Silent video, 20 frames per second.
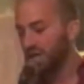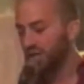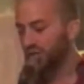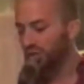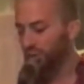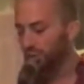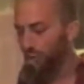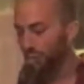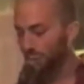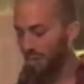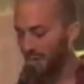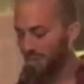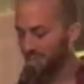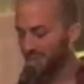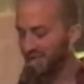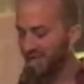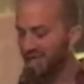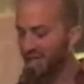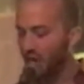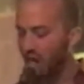You,
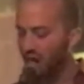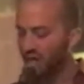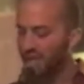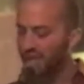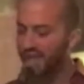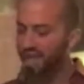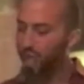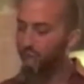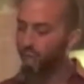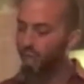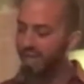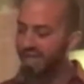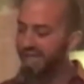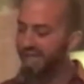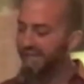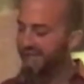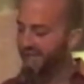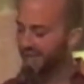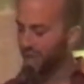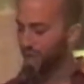Pumpkin, are like we
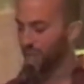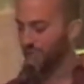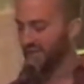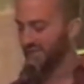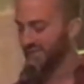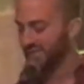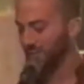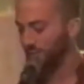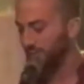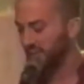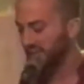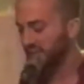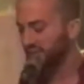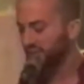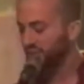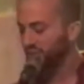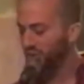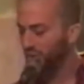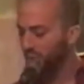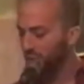humans
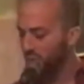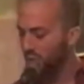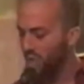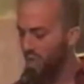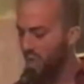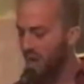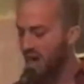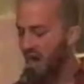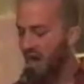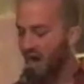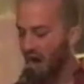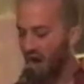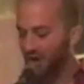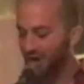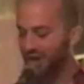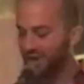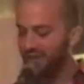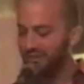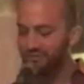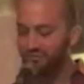because you
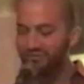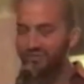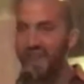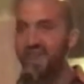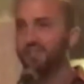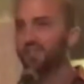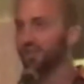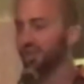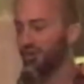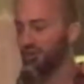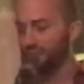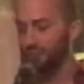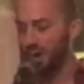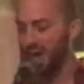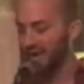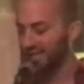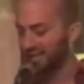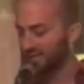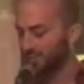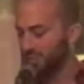are an inventor of
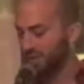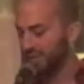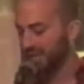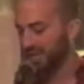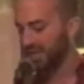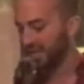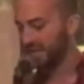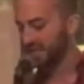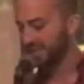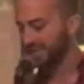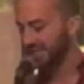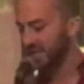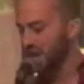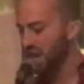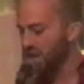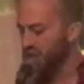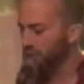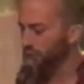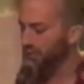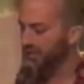possibilities.
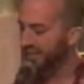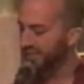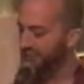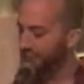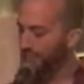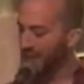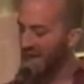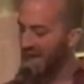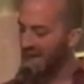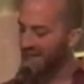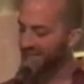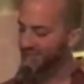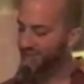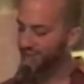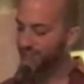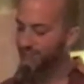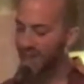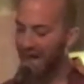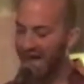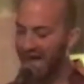You leave behind
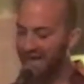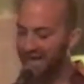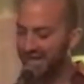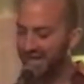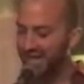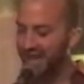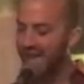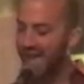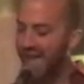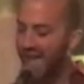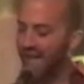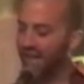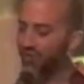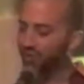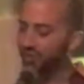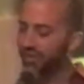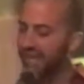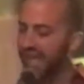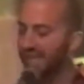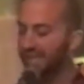your body and
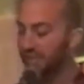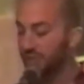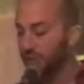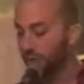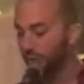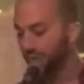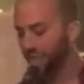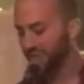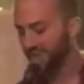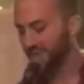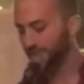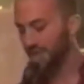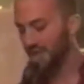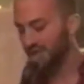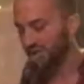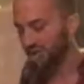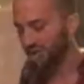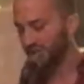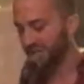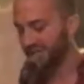create loofah
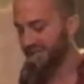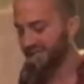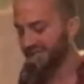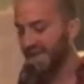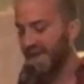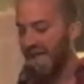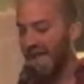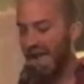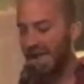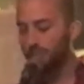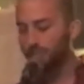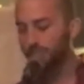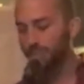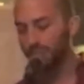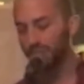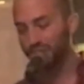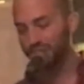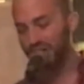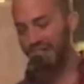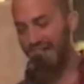sponges and
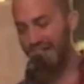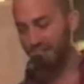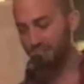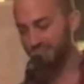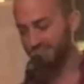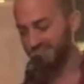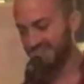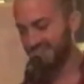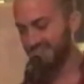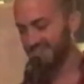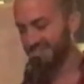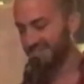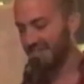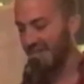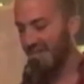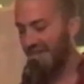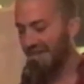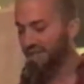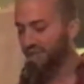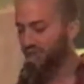bird houses
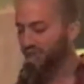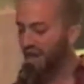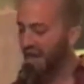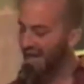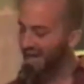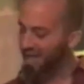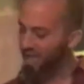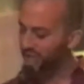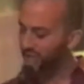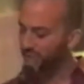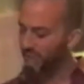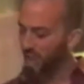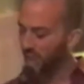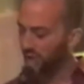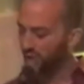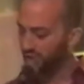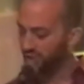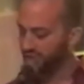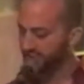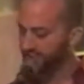and change
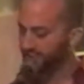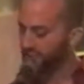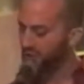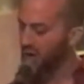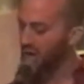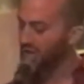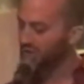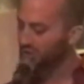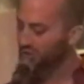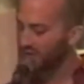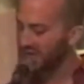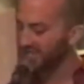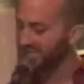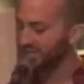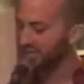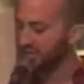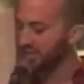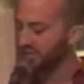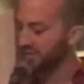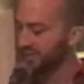bowls for our
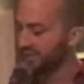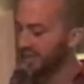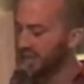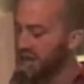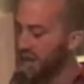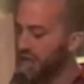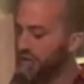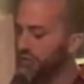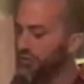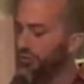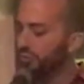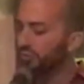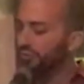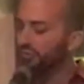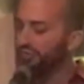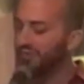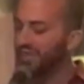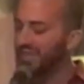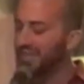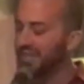dressers. You
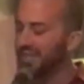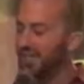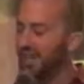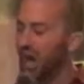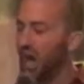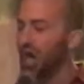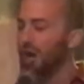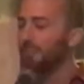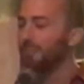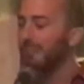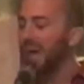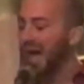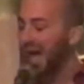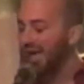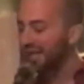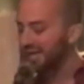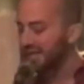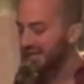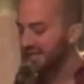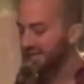feed our
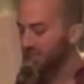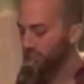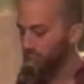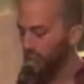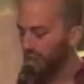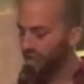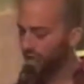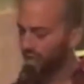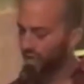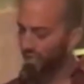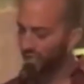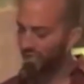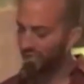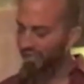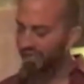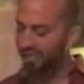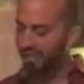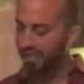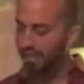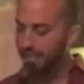bodies with
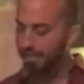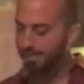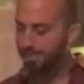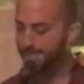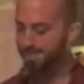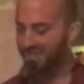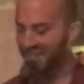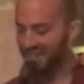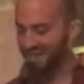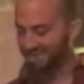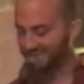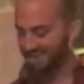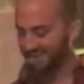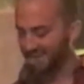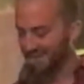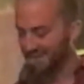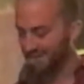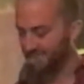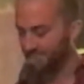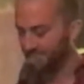good
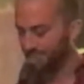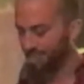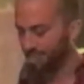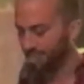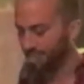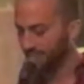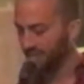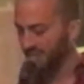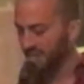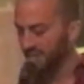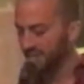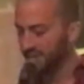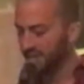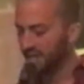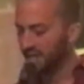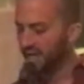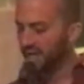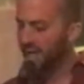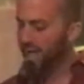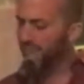medicine.
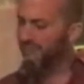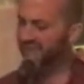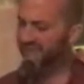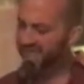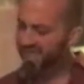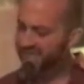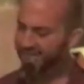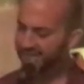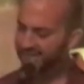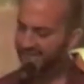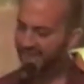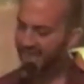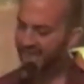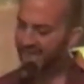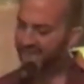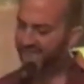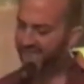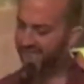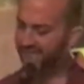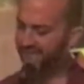But these
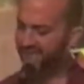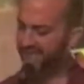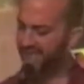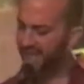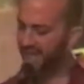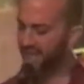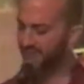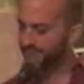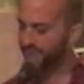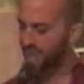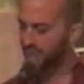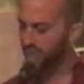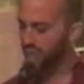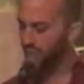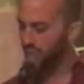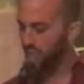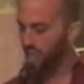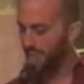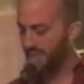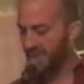days, the sight of
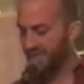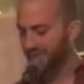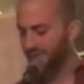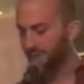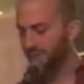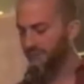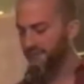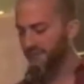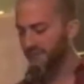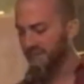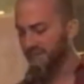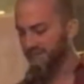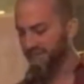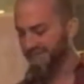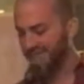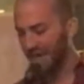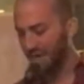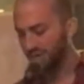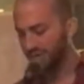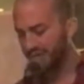you makes me feel
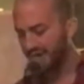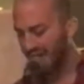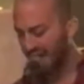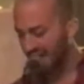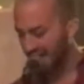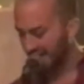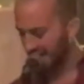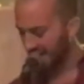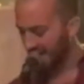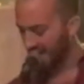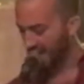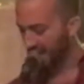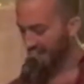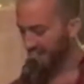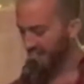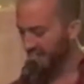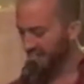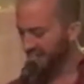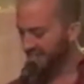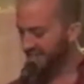
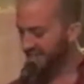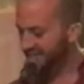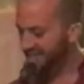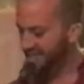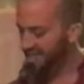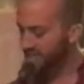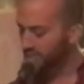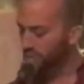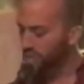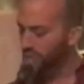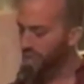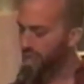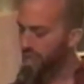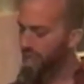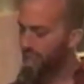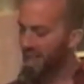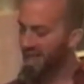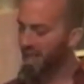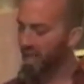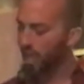saudade. To see you, the
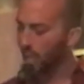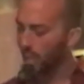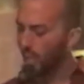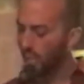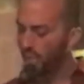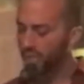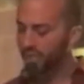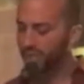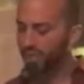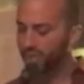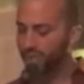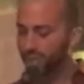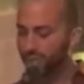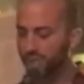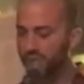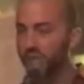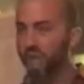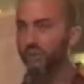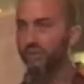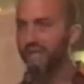big orange
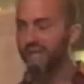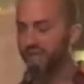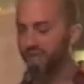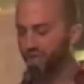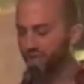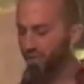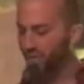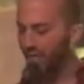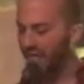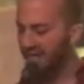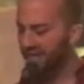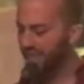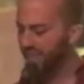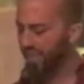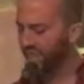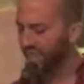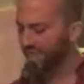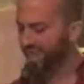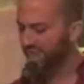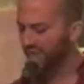beauty,
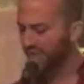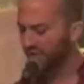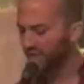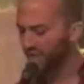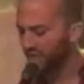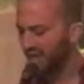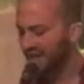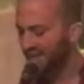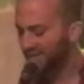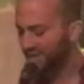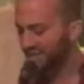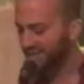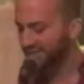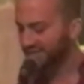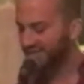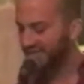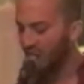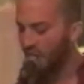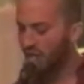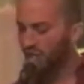triumph of
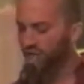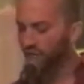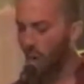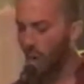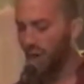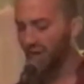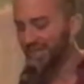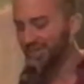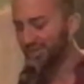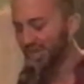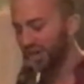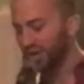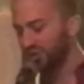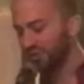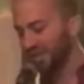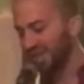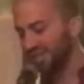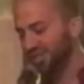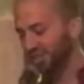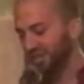generations, your
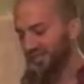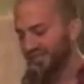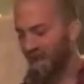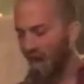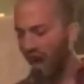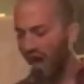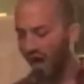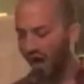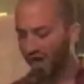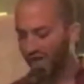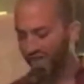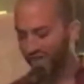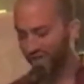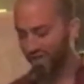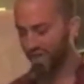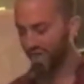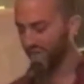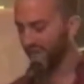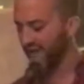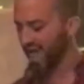generations, our
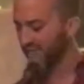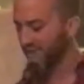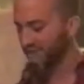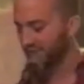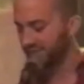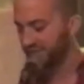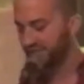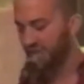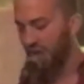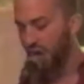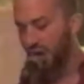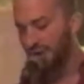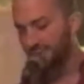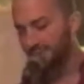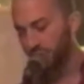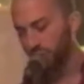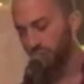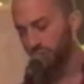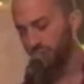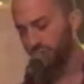generations,
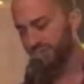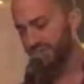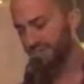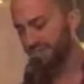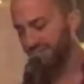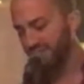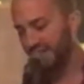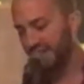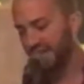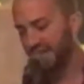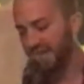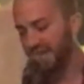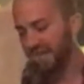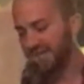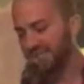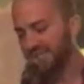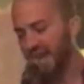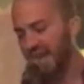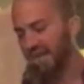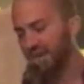food to feed an
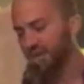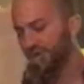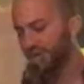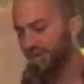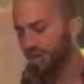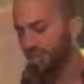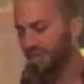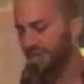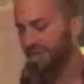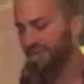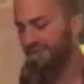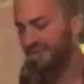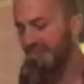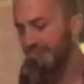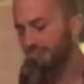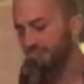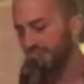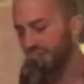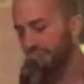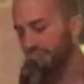entire human
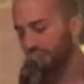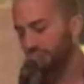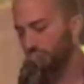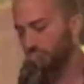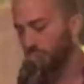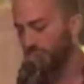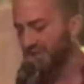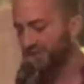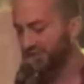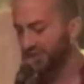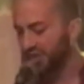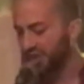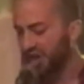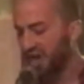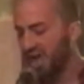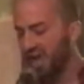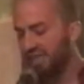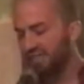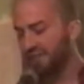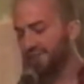family through the
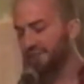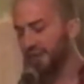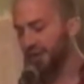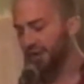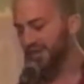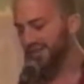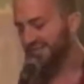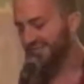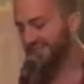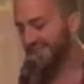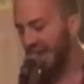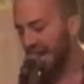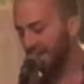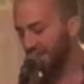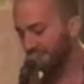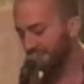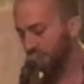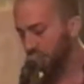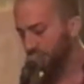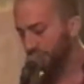winter. The very sight
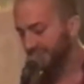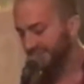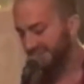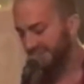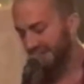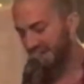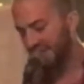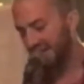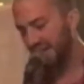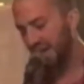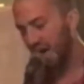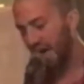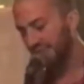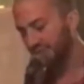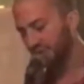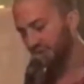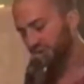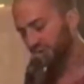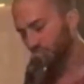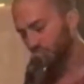of you sitting on
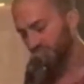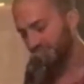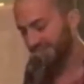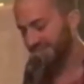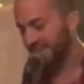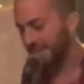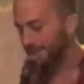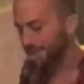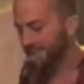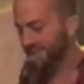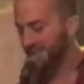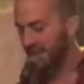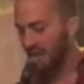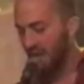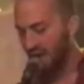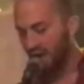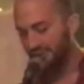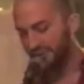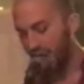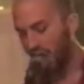the doorsteps
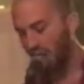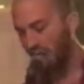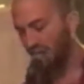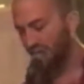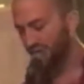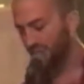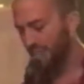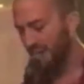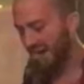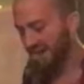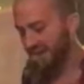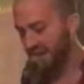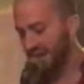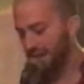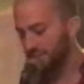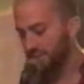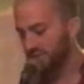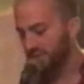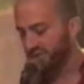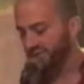of all of my
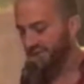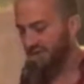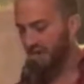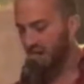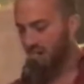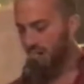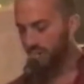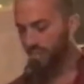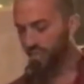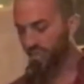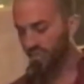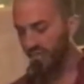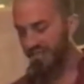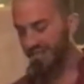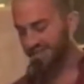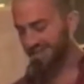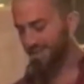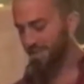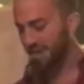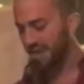neighbors
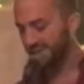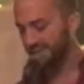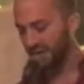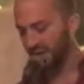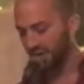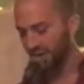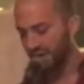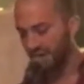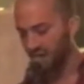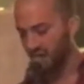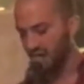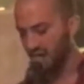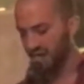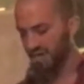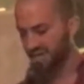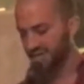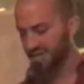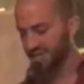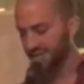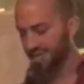breaks my very
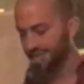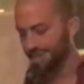heart.